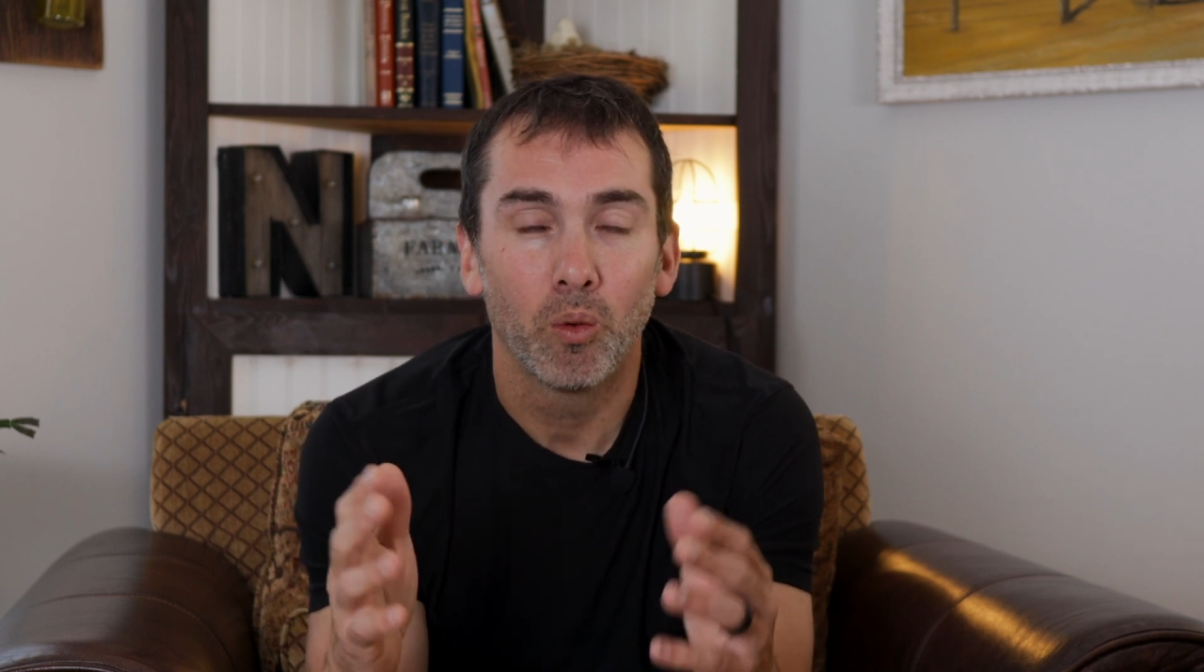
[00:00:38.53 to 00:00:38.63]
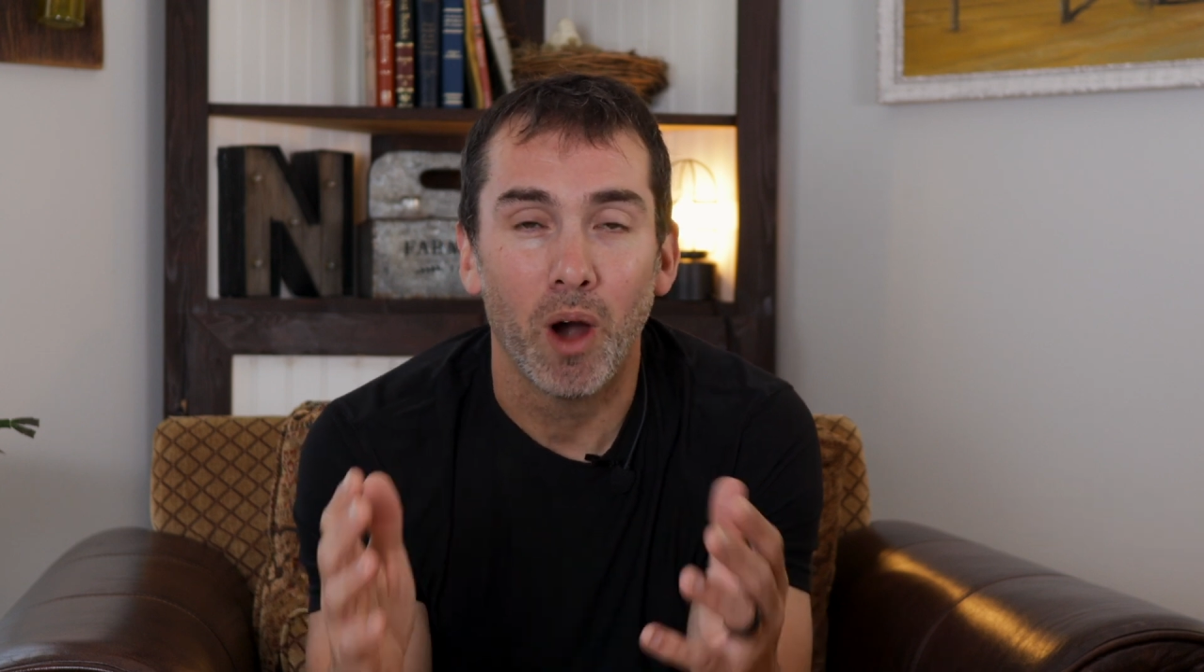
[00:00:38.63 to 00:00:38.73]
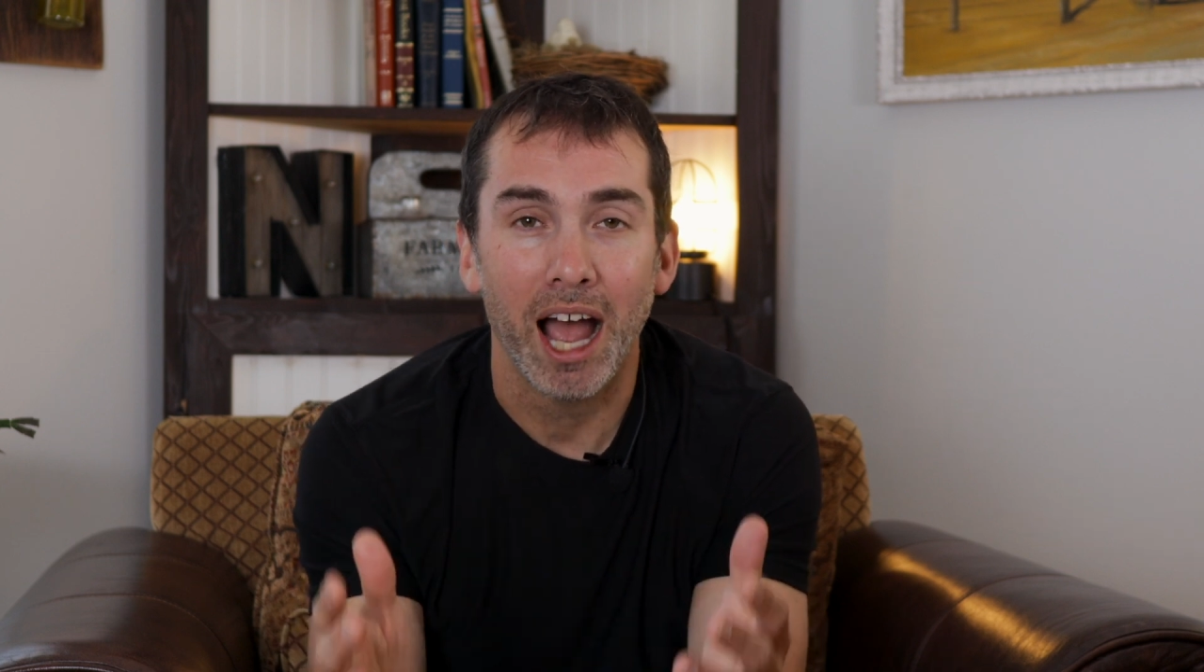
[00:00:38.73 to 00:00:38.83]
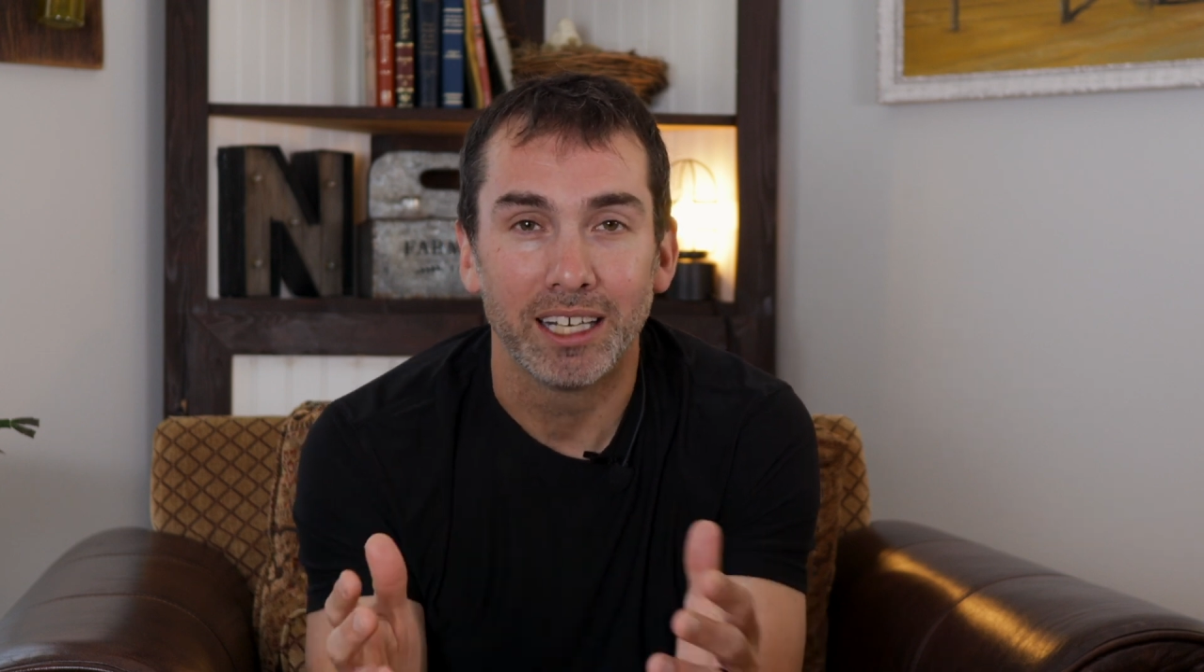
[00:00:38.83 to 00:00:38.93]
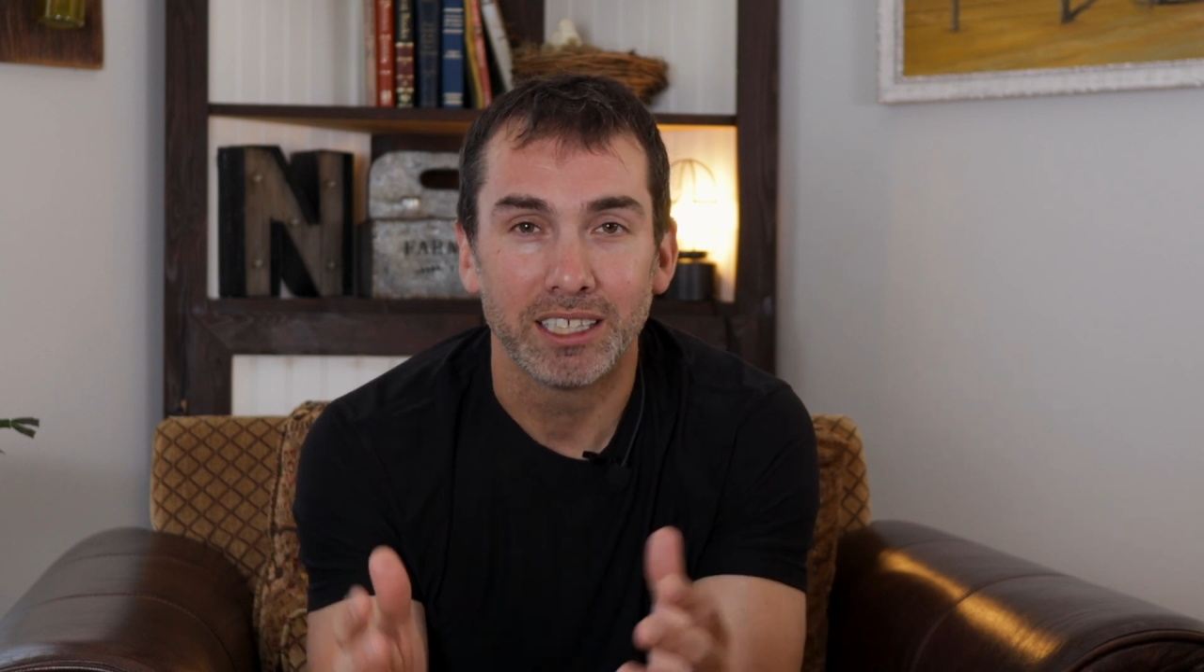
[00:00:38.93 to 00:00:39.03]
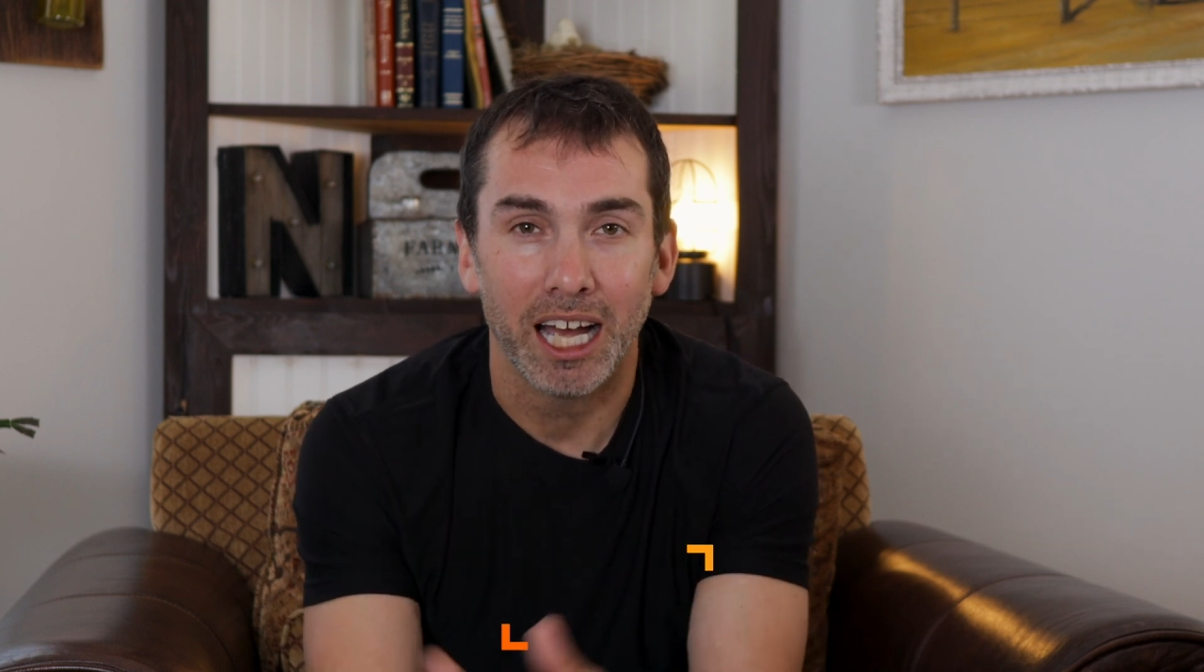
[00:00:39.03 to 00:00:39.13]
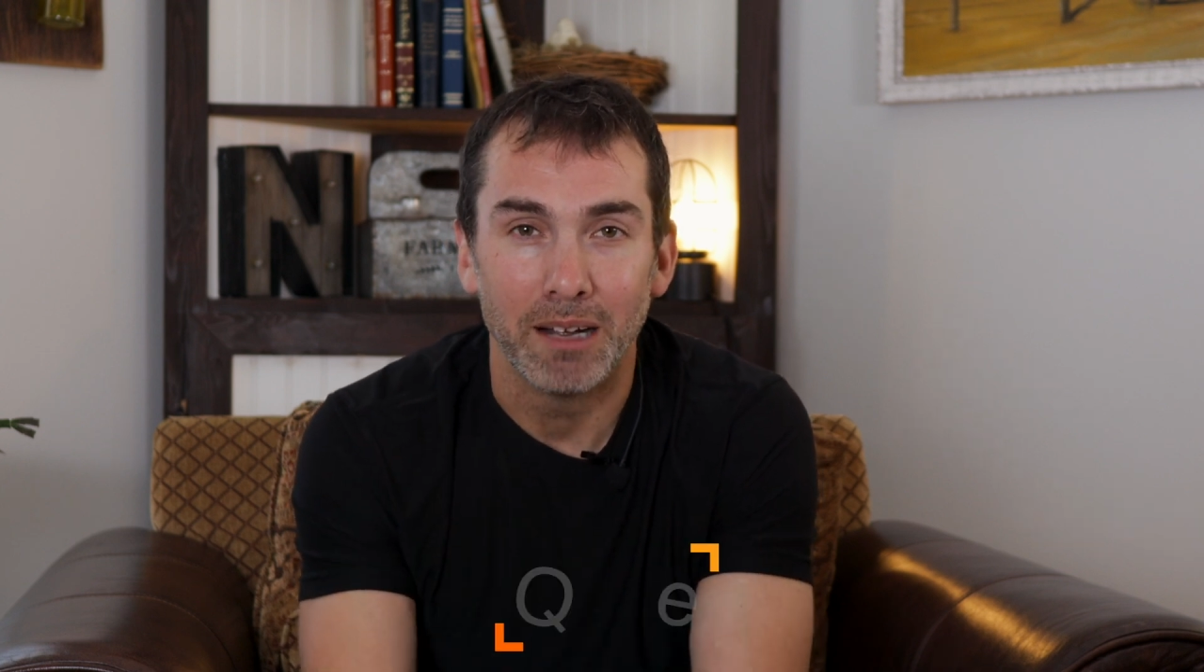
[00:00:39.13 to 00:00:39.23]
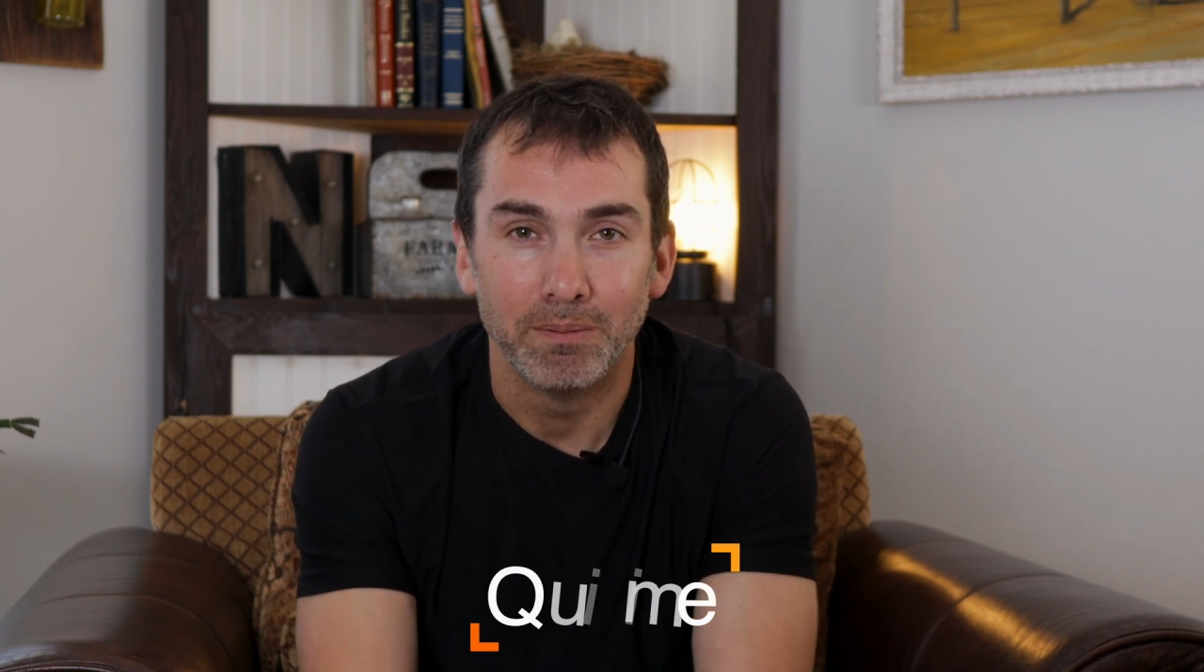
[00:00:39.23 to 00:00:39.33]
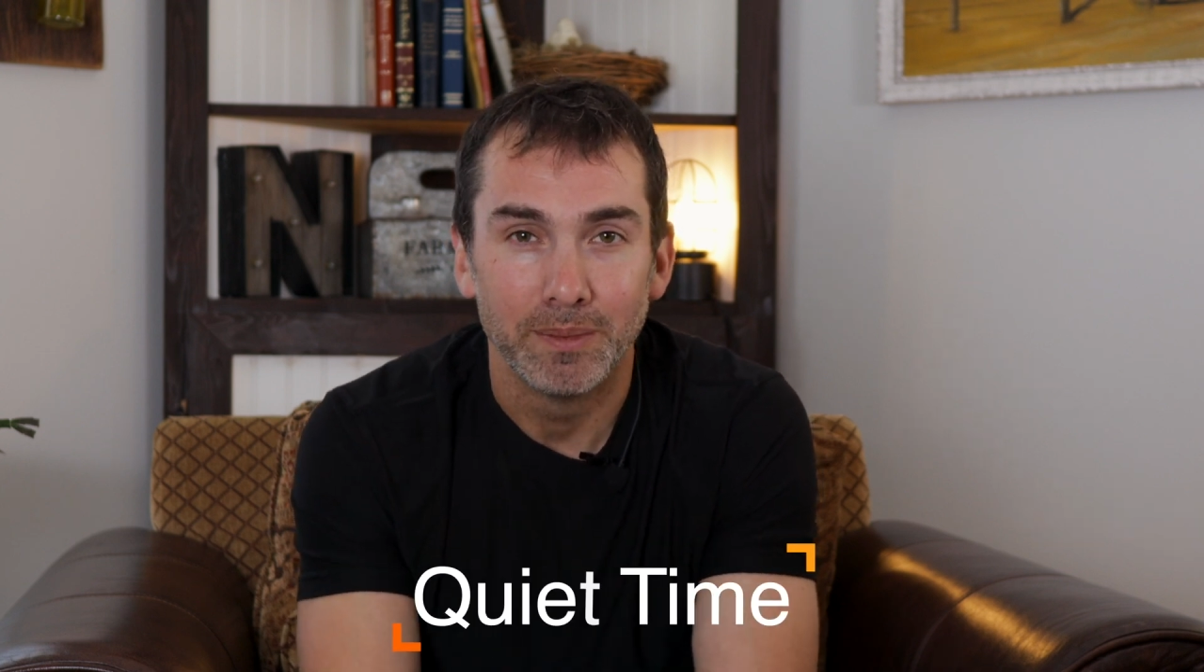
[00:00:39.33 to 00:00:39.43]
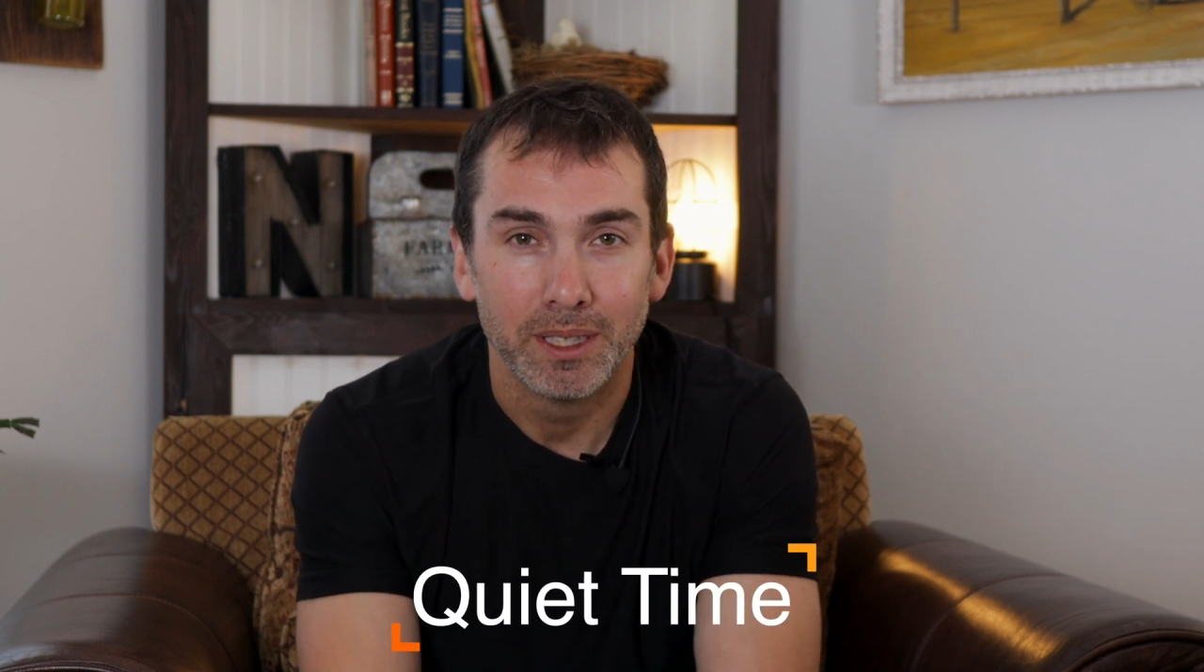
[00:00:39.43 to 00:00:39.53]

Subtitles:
quiet time.